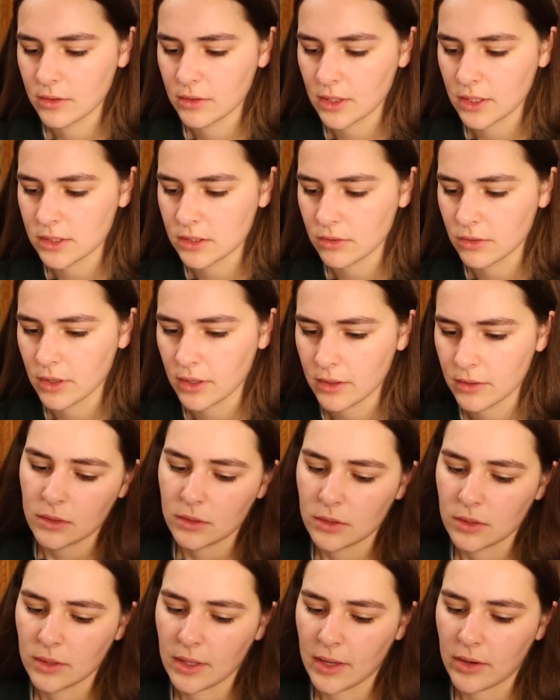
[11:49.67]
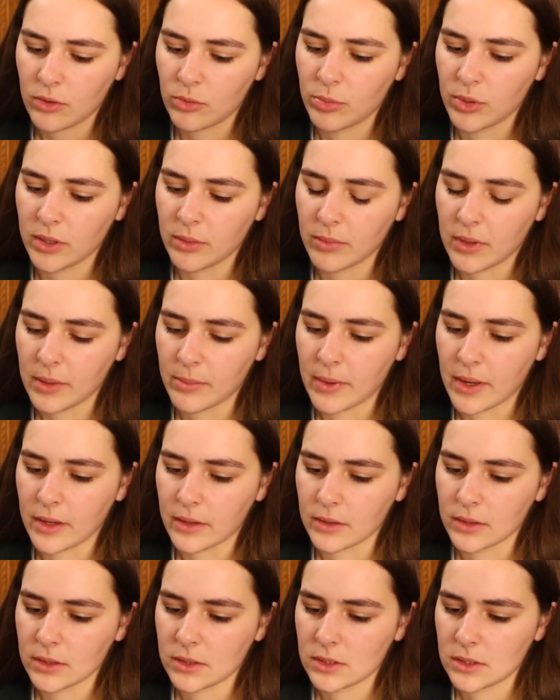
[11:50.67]
That's okay. So that'll bring my
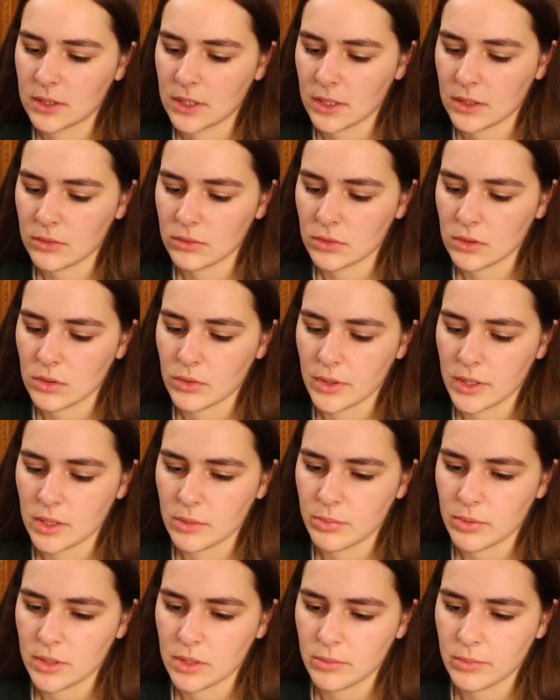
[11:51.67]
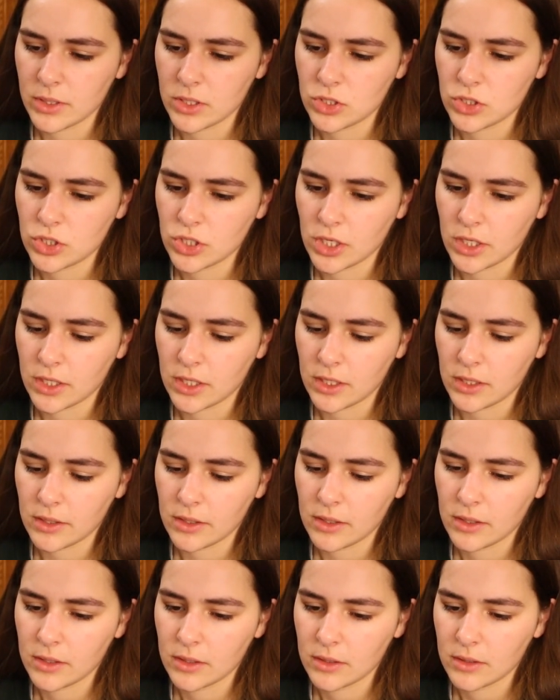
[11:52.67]
balance down quite a bit in my
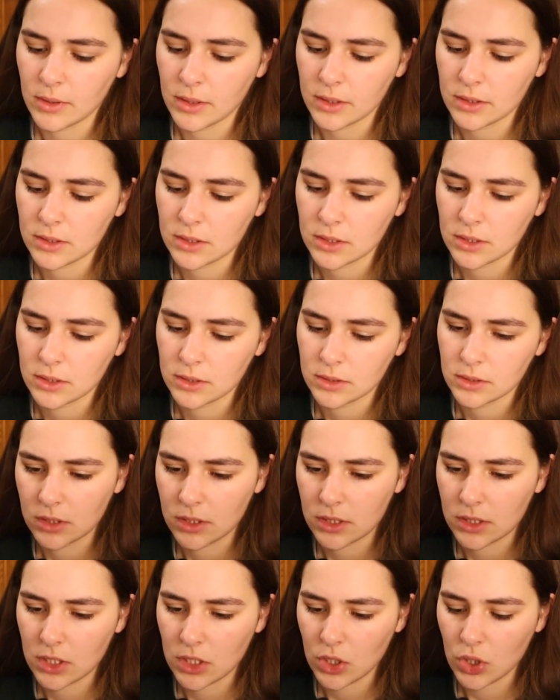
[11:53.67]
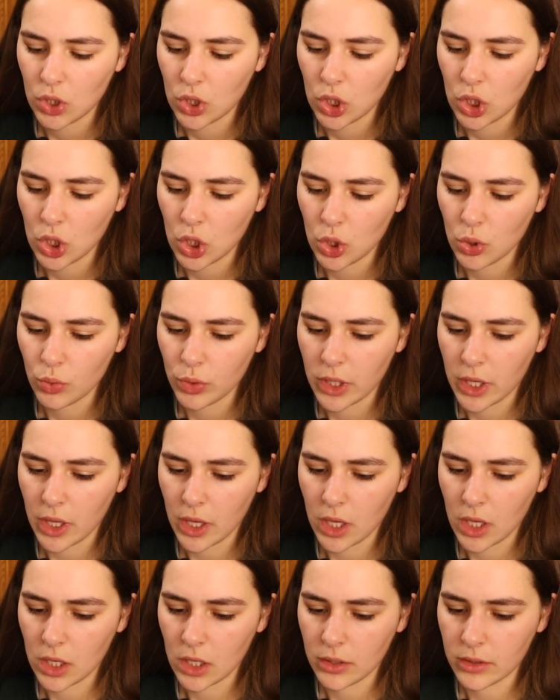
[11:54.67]
checking, but still
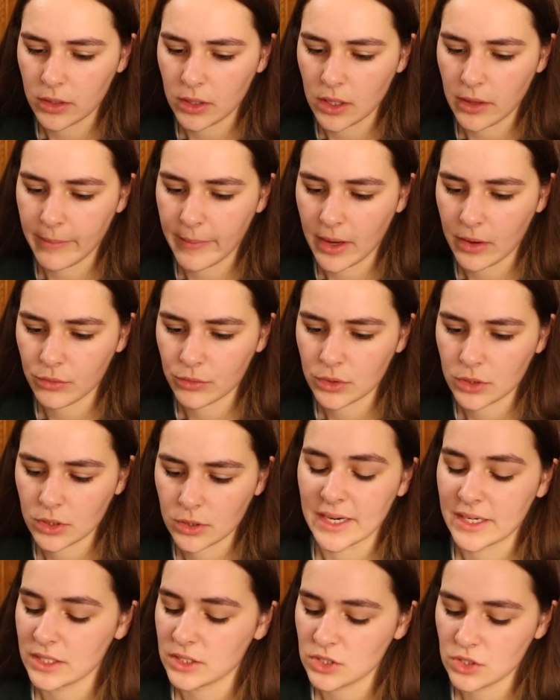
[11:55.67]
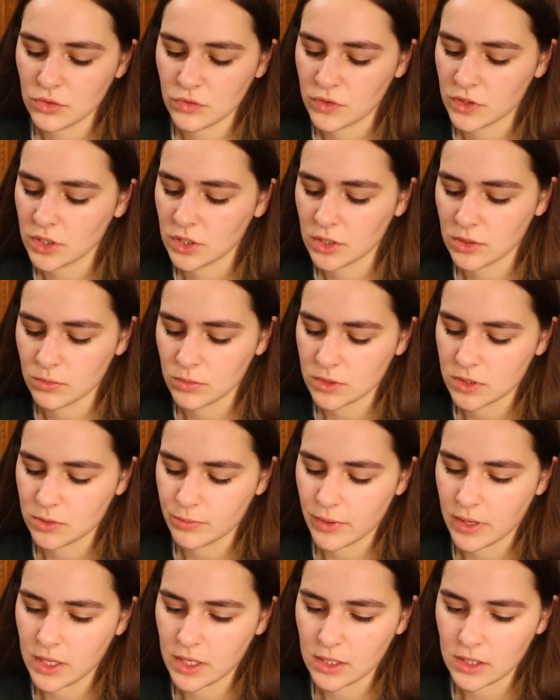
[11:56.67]
okay on the amount. I didn't do very good with
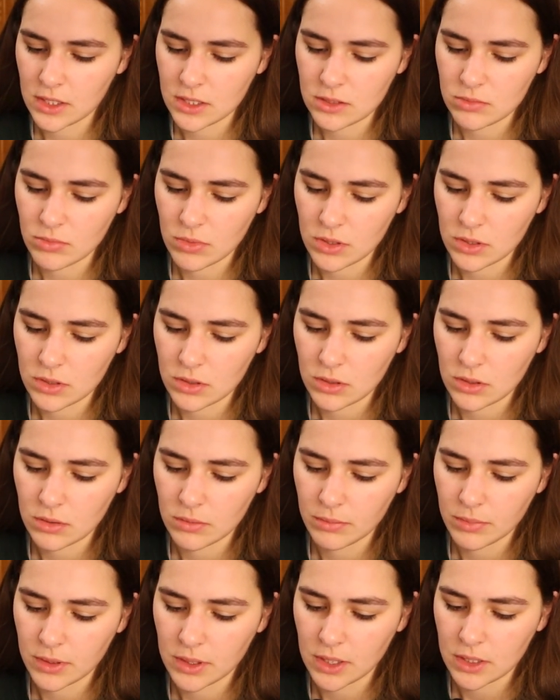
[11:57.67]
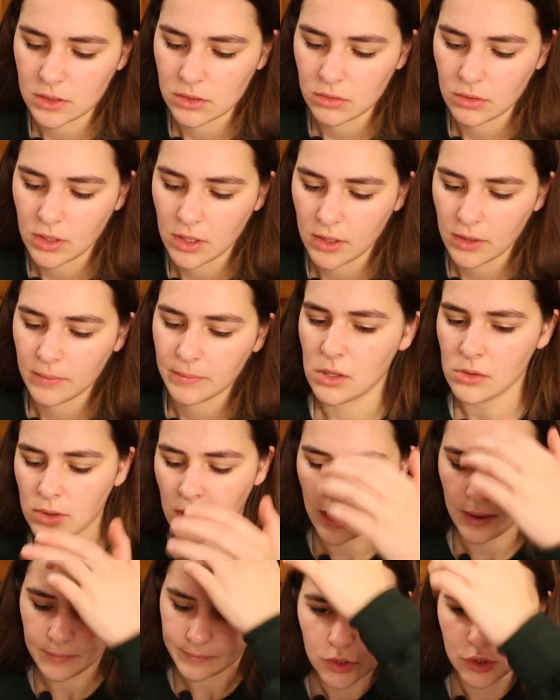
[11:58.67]
spending this month, but that's okay.
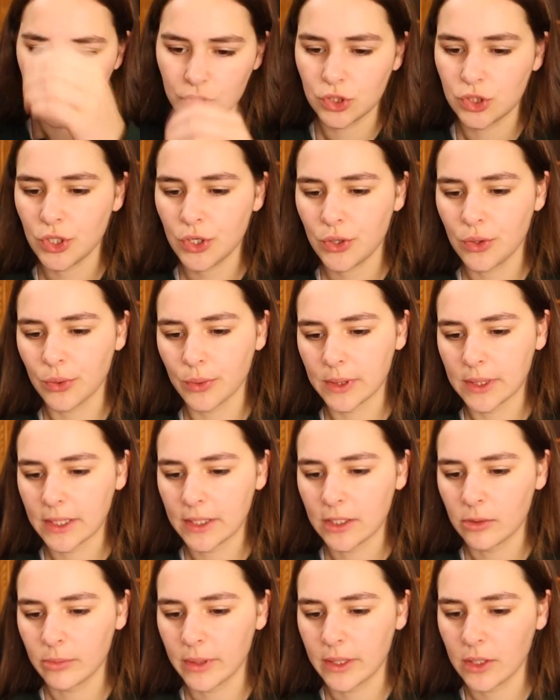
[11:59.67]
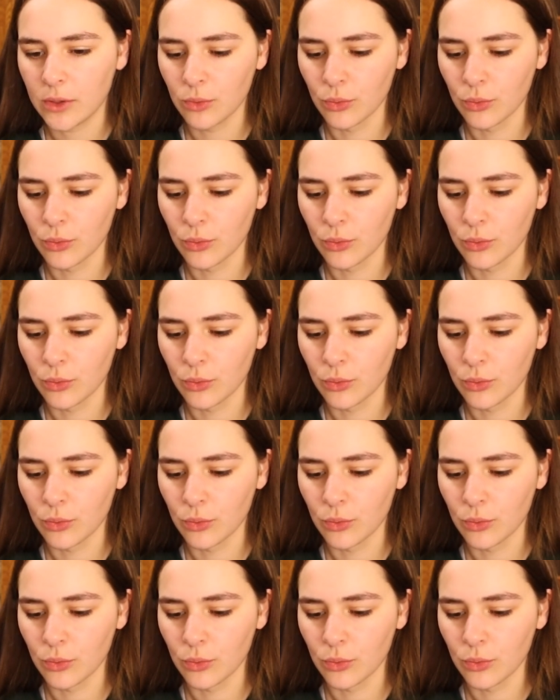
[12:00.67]
Okay, so a little bit of